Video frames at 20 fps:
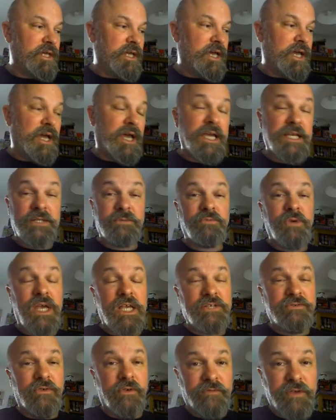he's
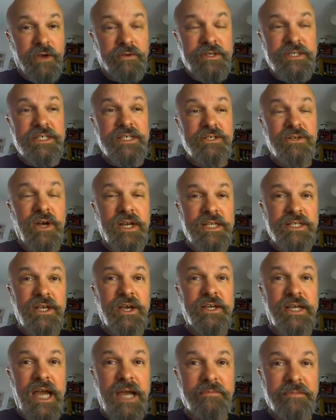he's a reviewer. He's designing his own
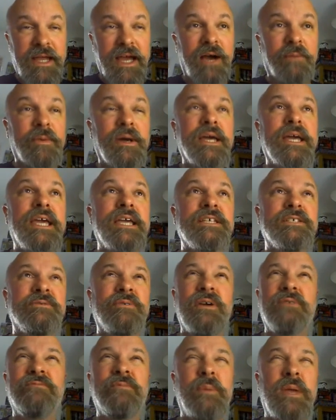game now, but he's
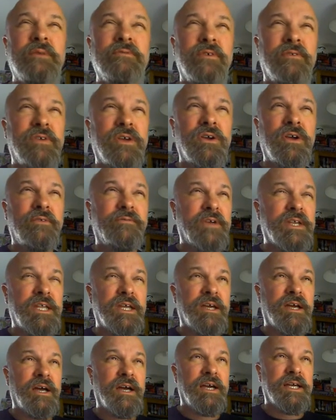been reviewing video,
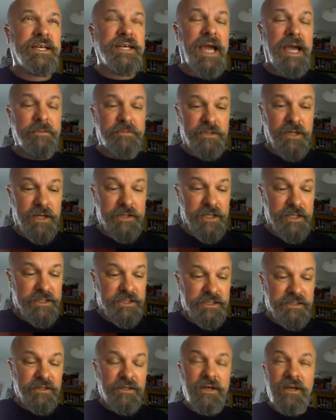uh, games like
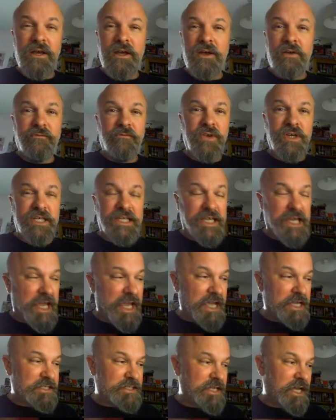this for
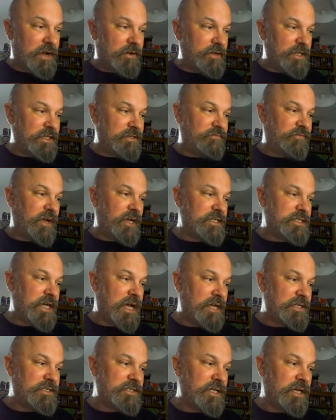years now, and he's
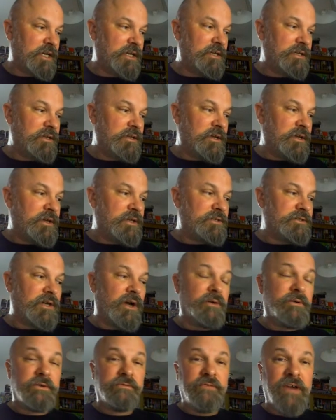fantastic. So I
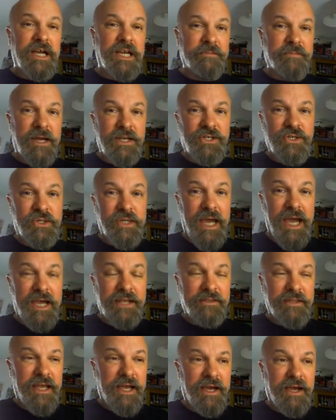would recommend you get
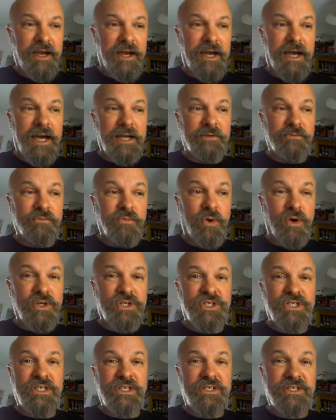in there and
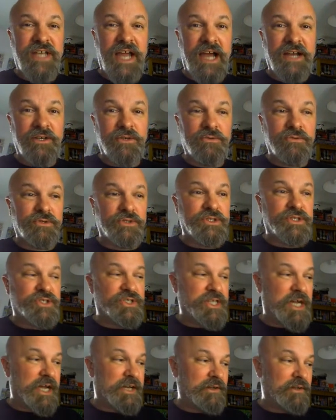watch Daniel's
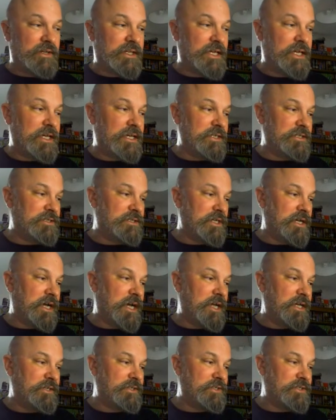channel. He is
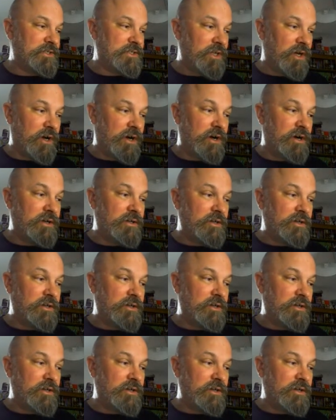a star